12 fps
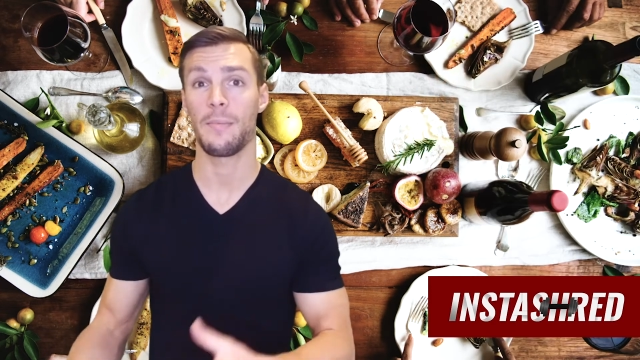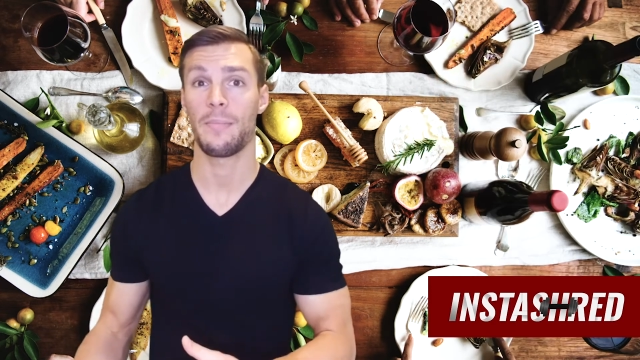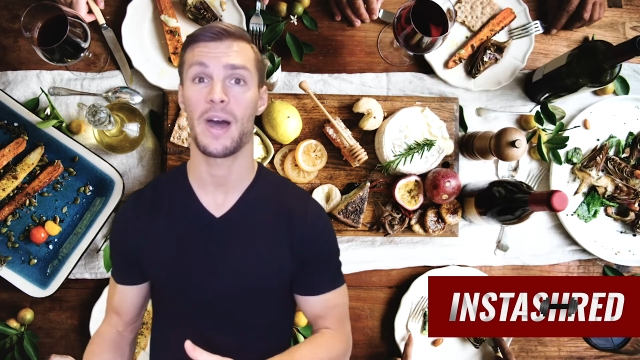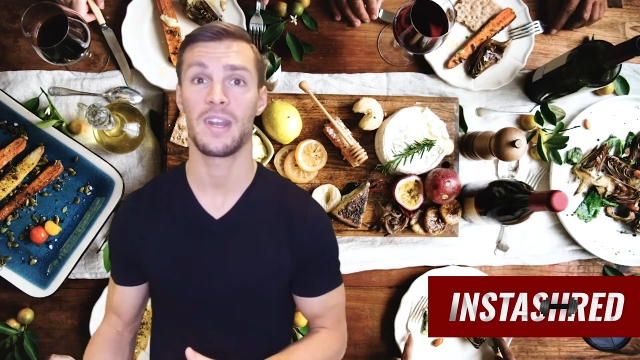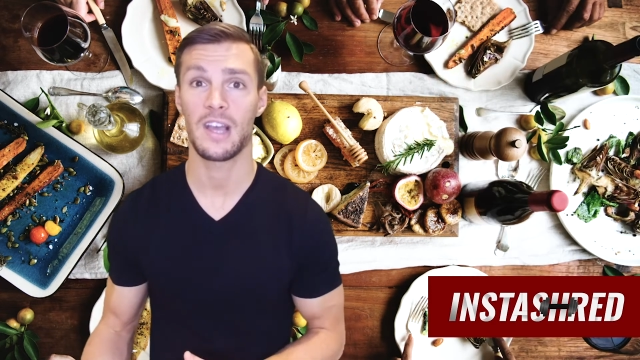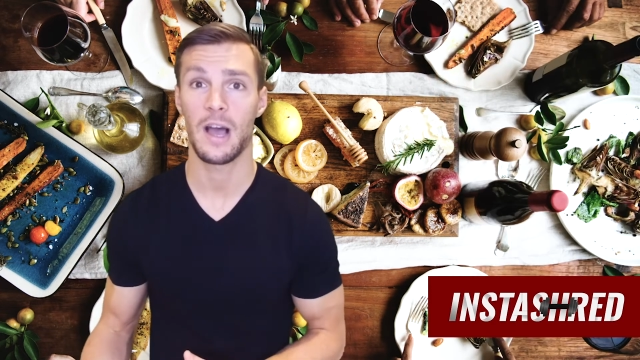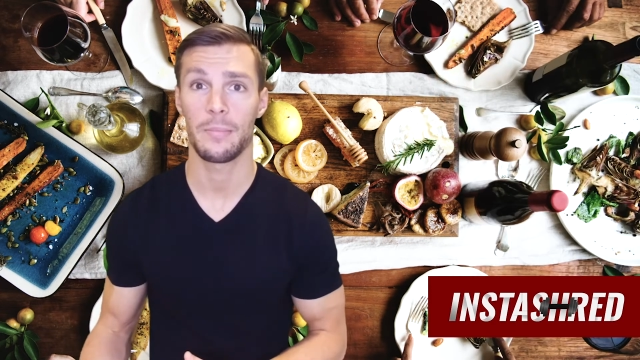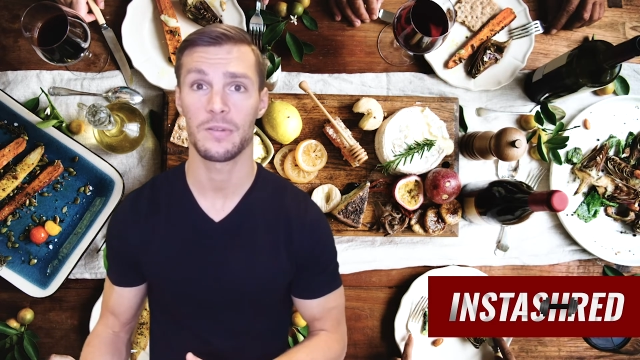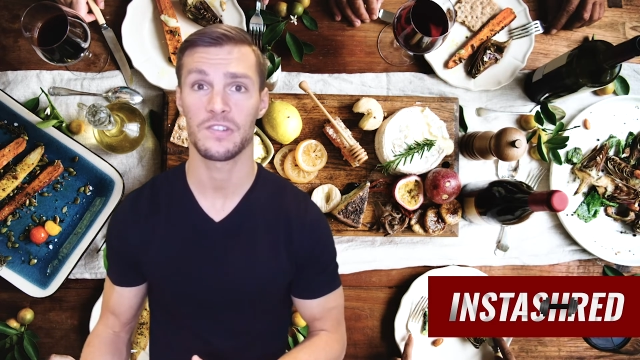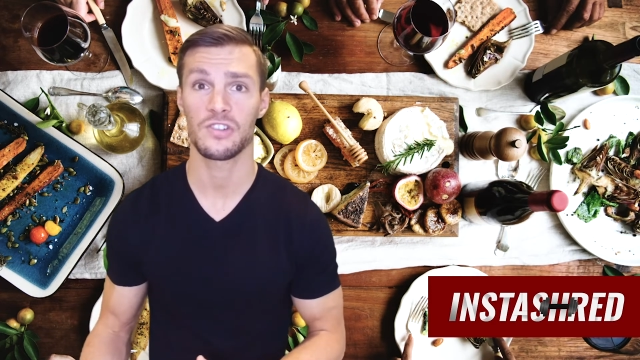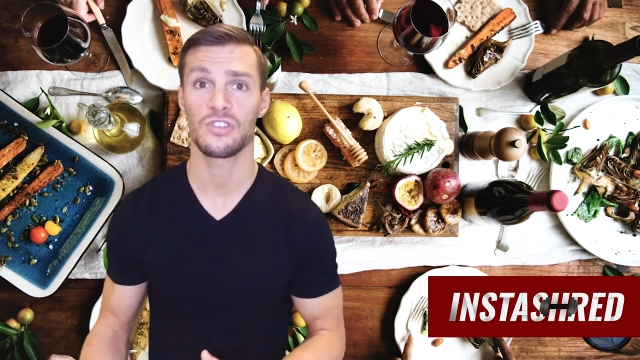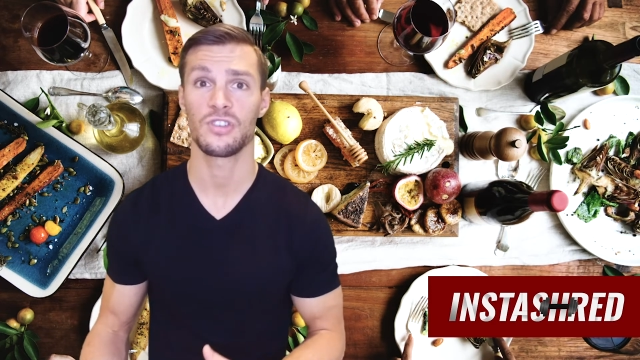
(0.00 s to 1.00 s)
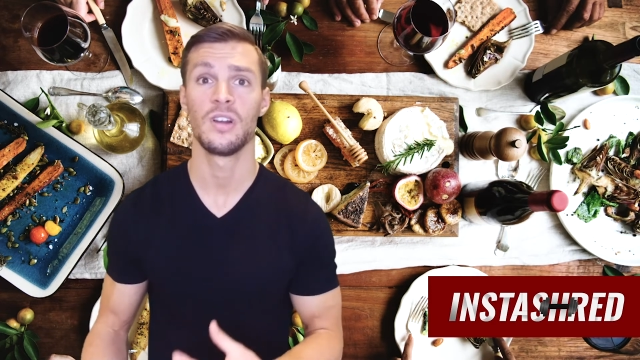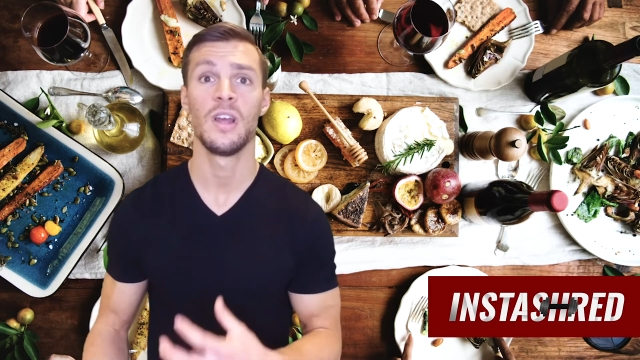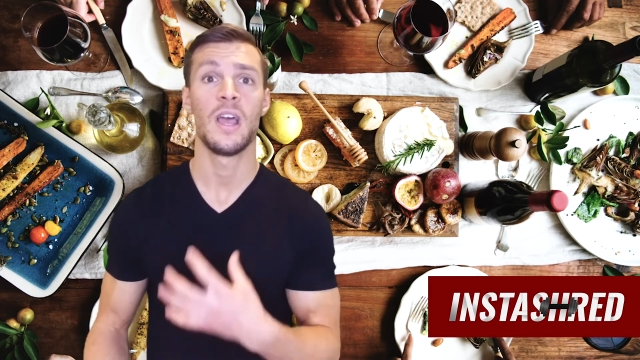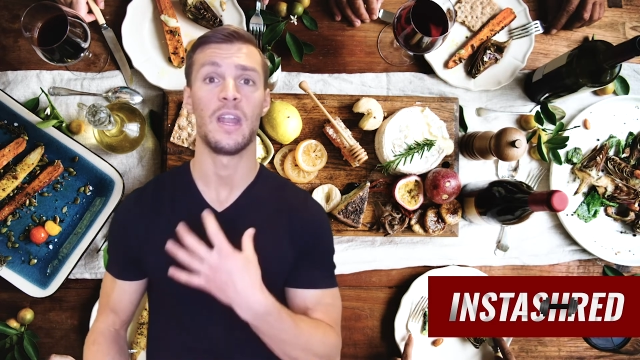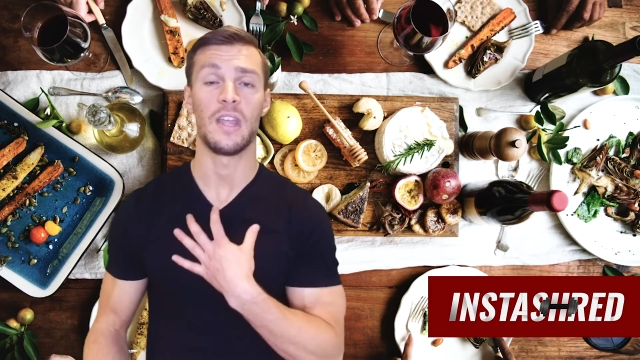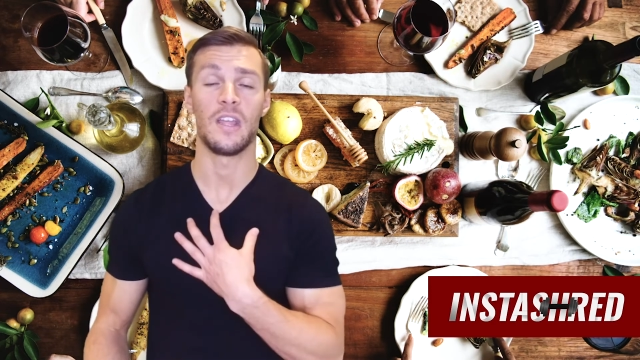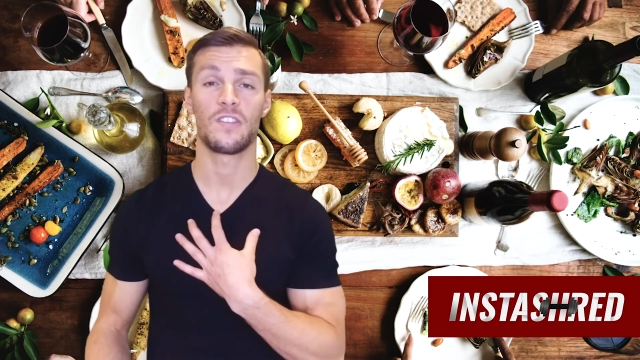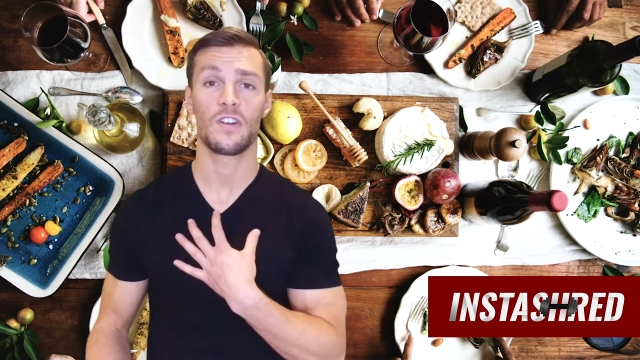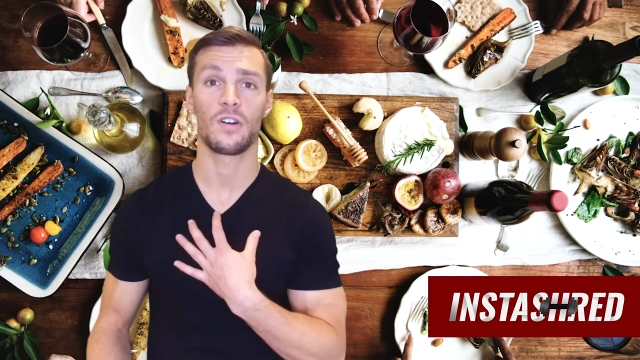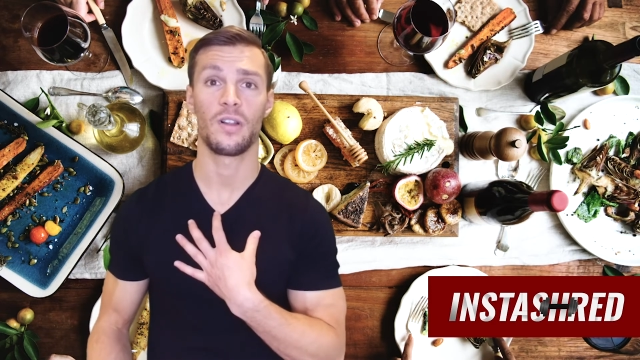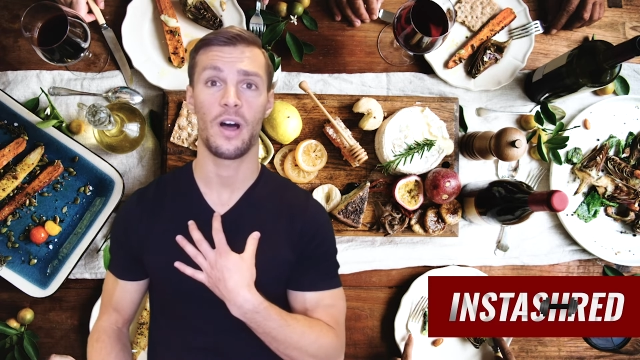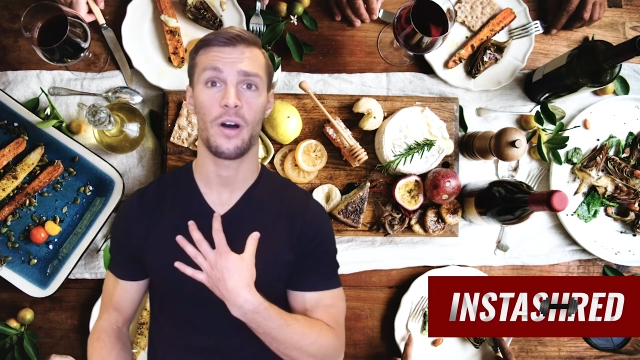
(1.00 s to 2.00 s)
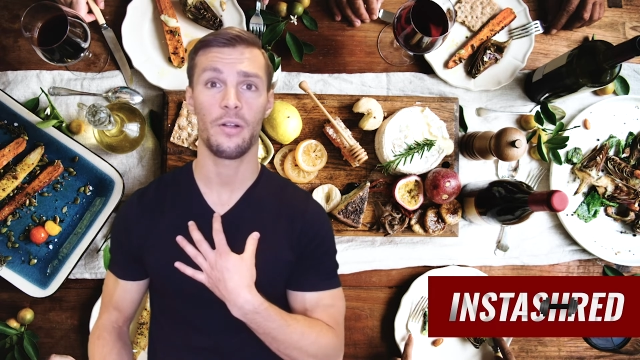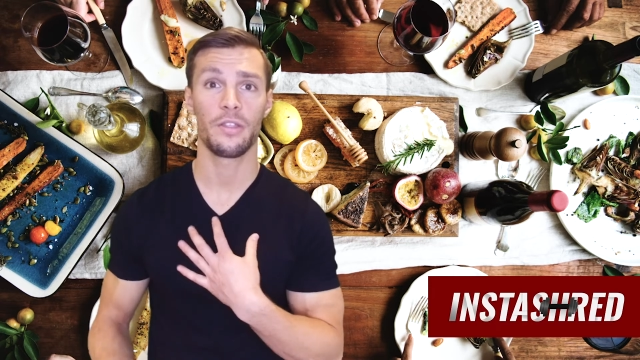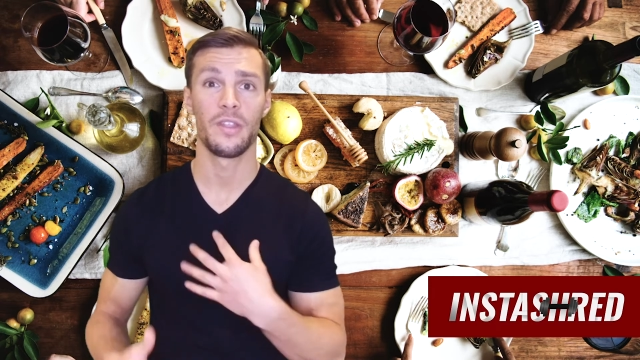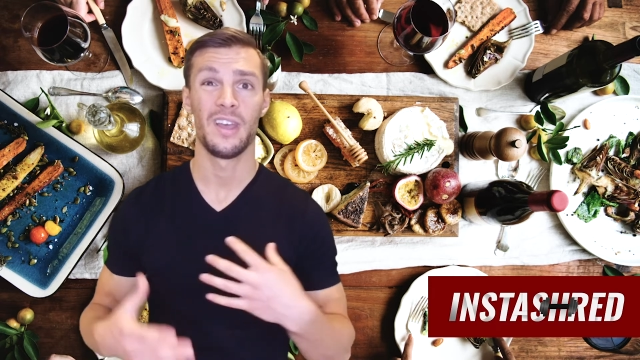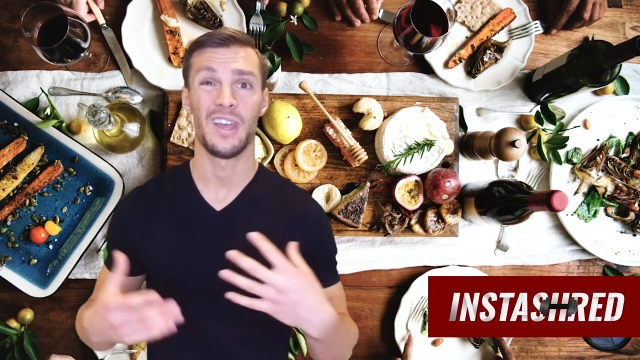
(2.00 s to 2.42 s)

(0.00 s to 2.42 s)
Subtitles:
body composition and internal health